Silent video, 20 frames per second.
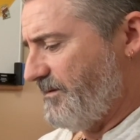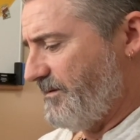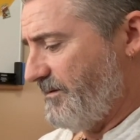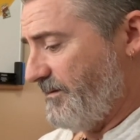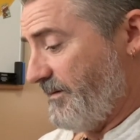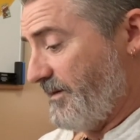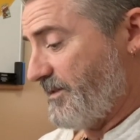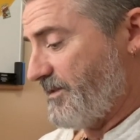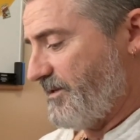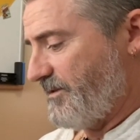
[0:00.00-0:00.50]

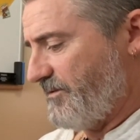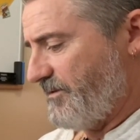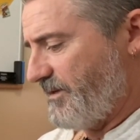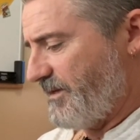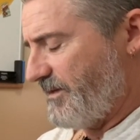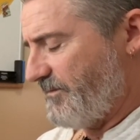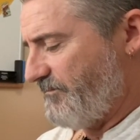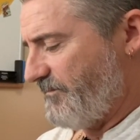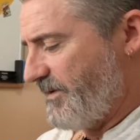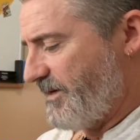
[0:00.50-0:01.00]
I actually got to
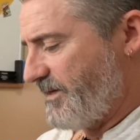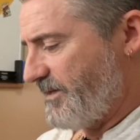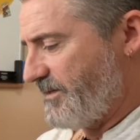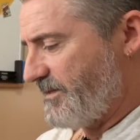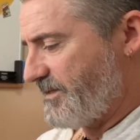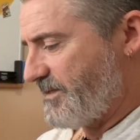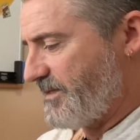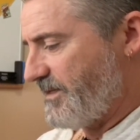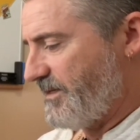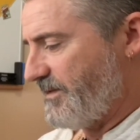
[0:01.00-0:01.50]
get ready to
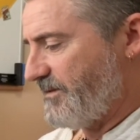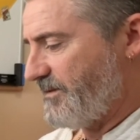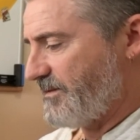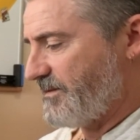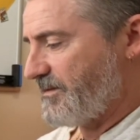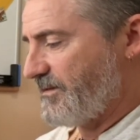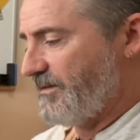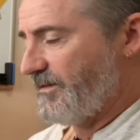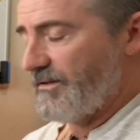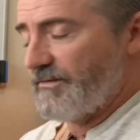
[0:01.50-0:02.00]
start
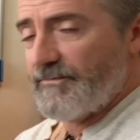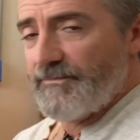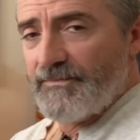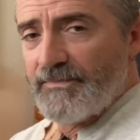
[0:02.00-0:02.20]
this. Like,